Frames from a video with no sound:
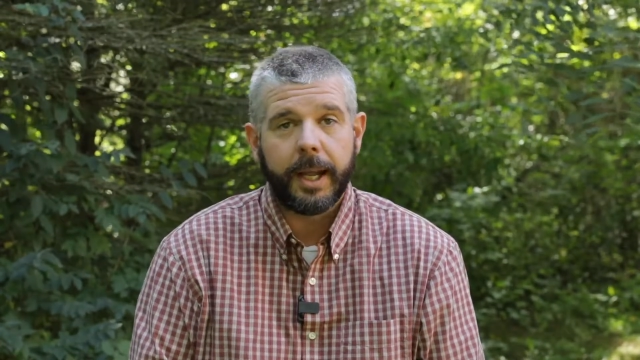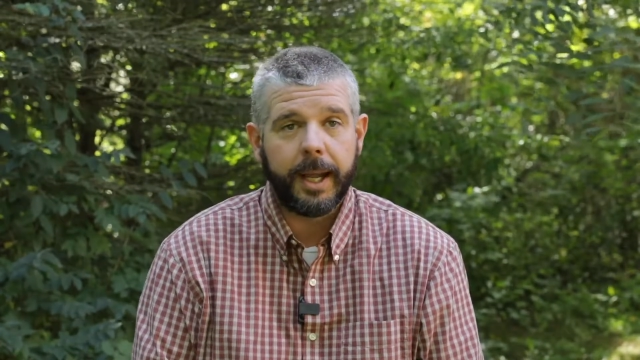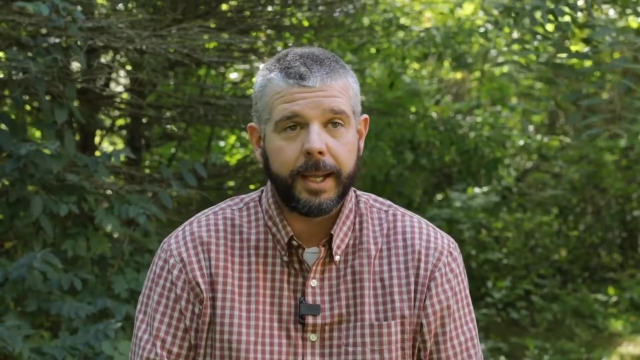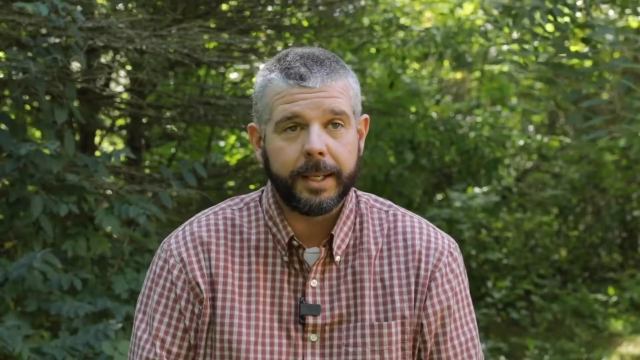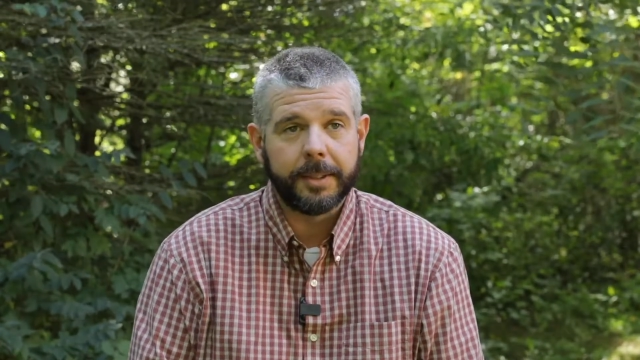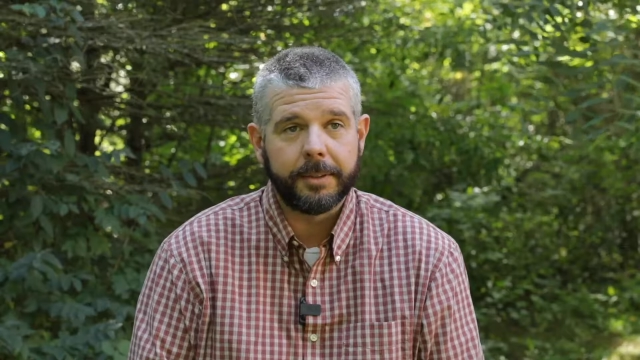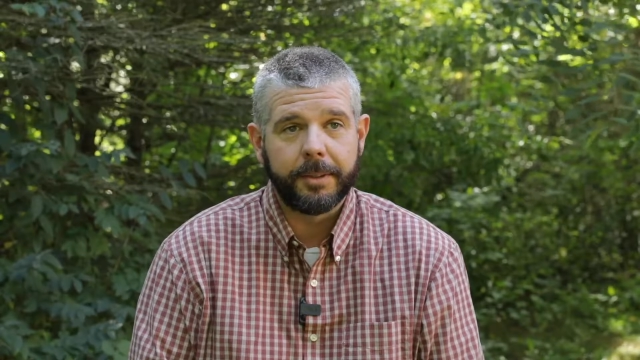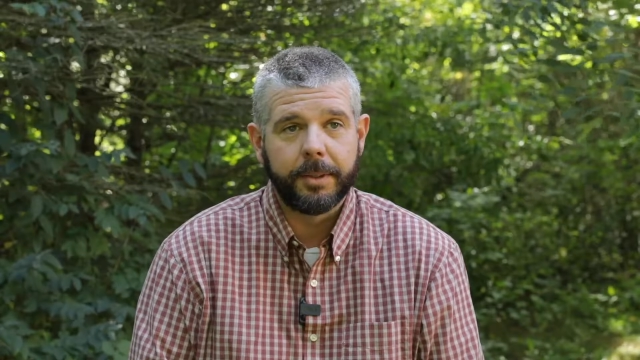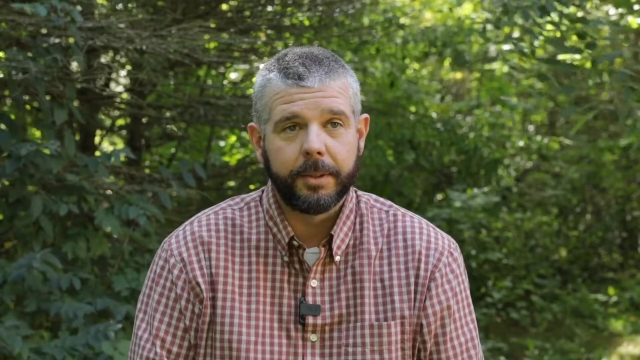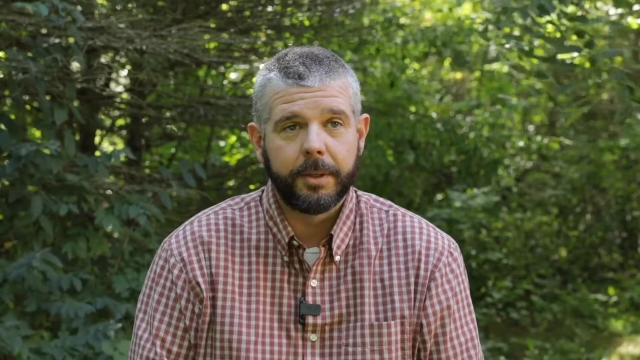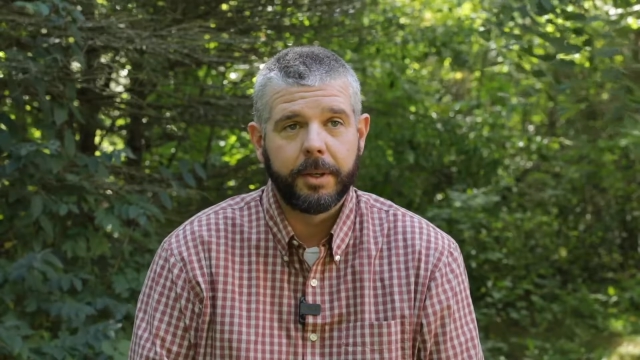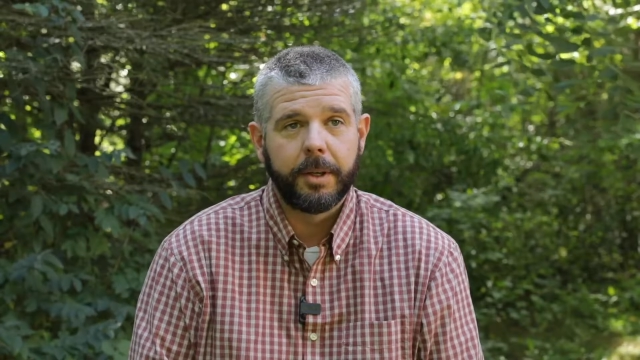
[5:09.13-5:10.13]
And
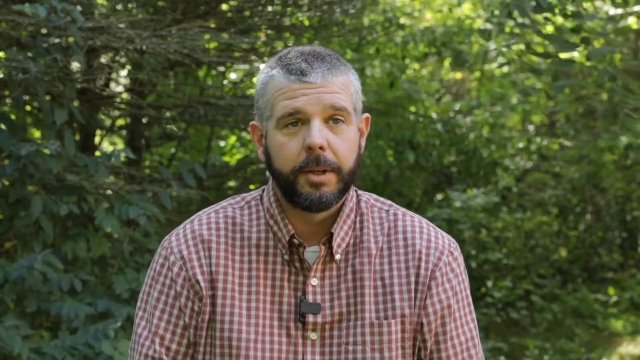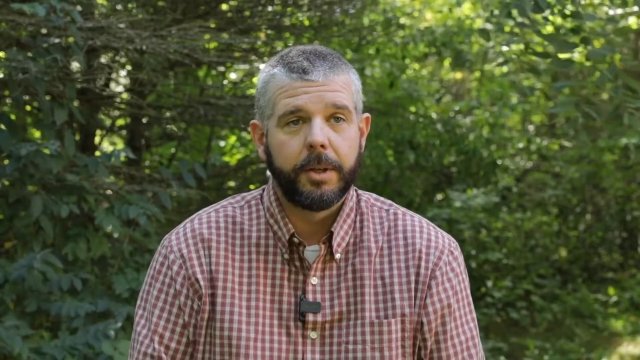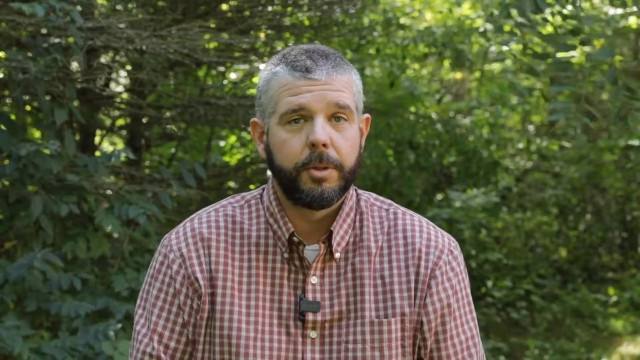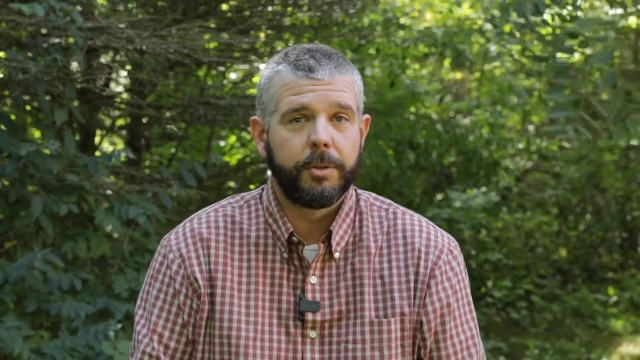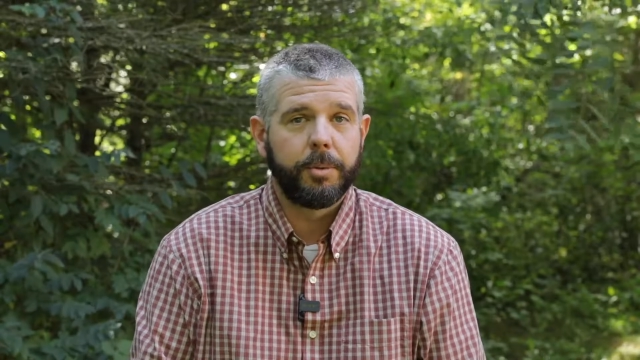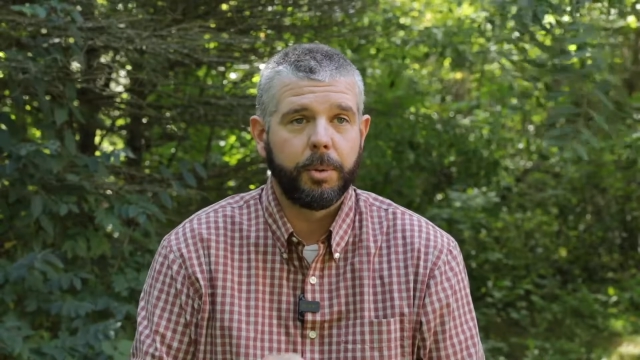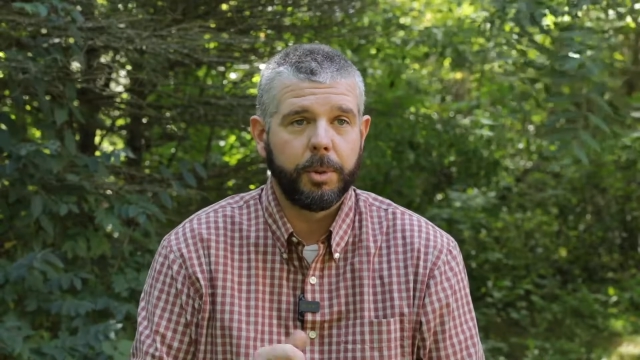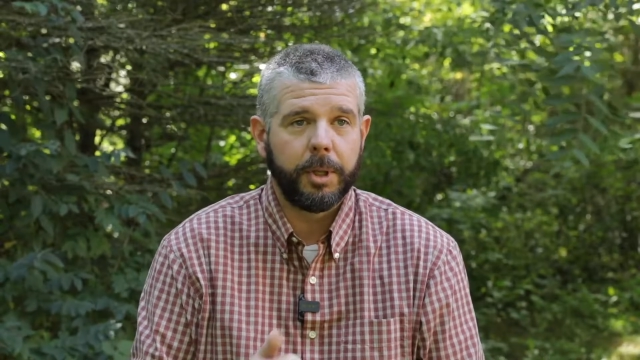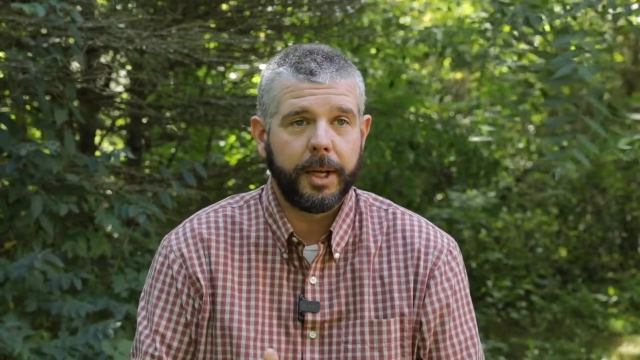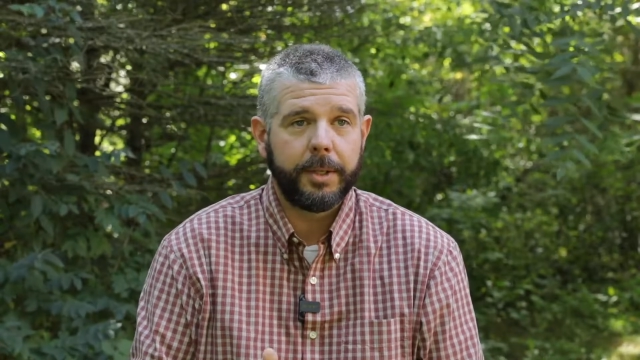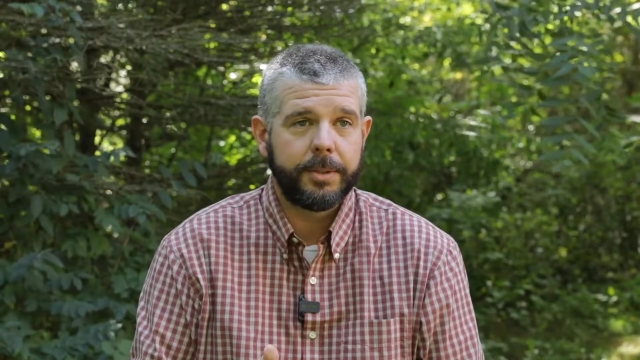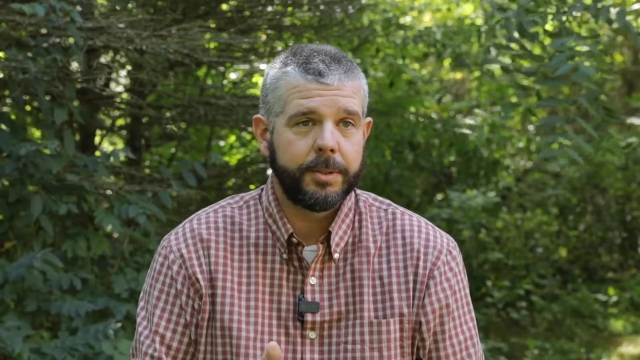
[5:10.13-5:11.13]
through
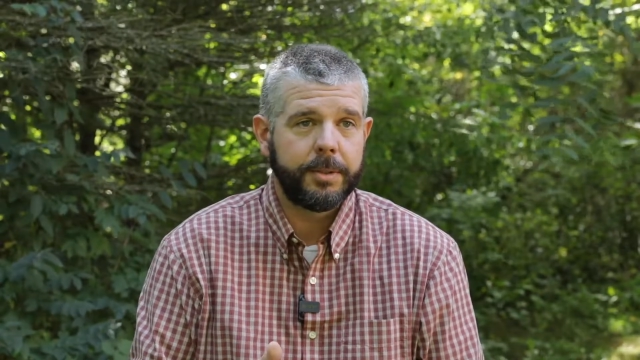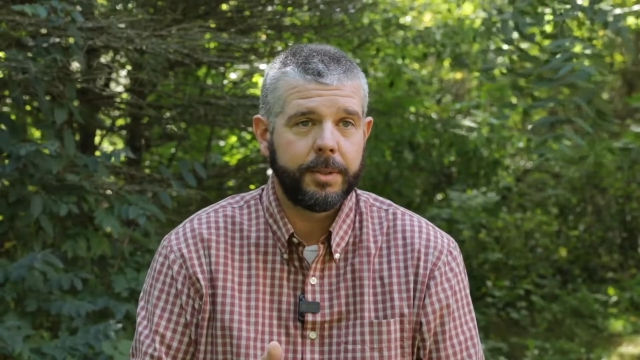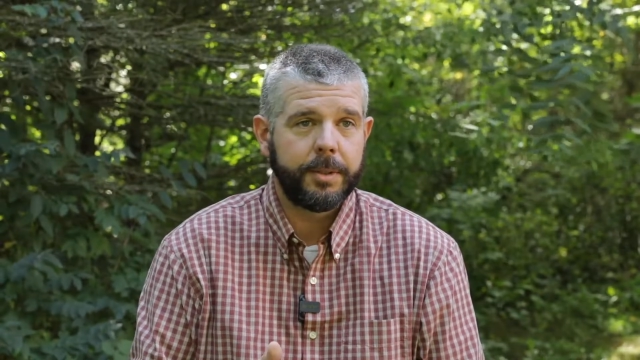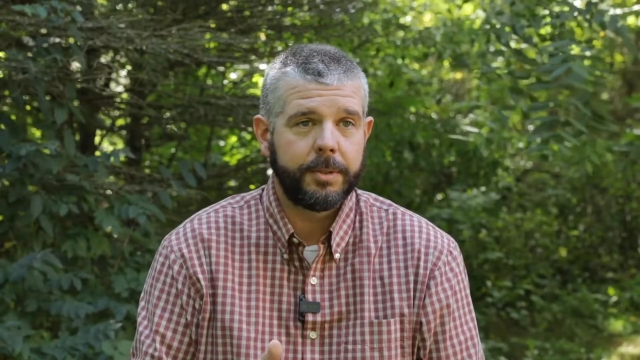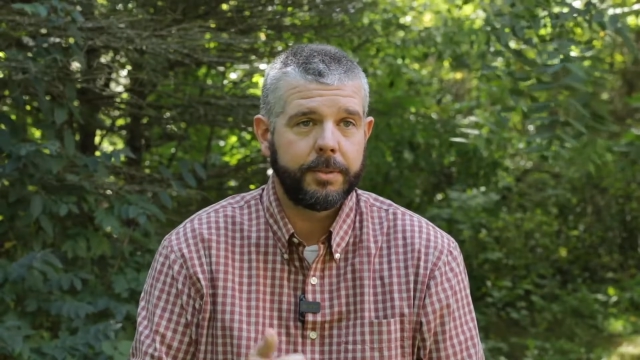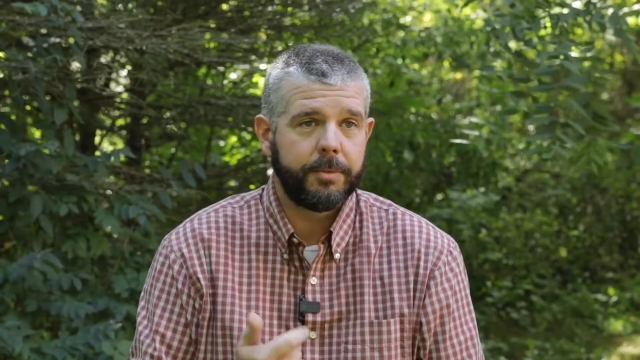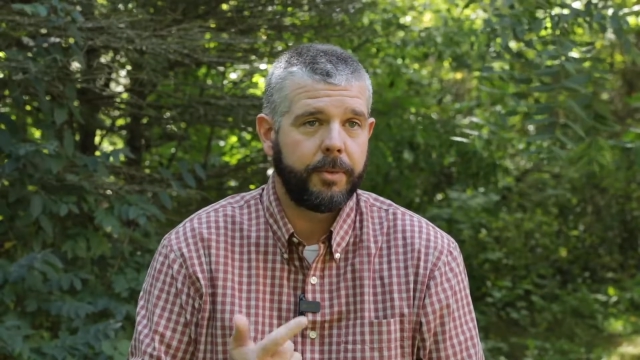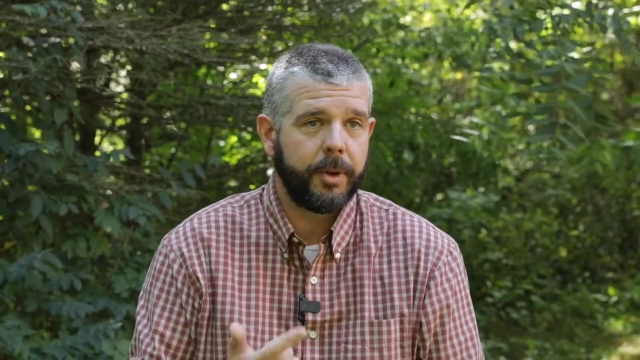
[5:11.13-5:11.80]
licenses,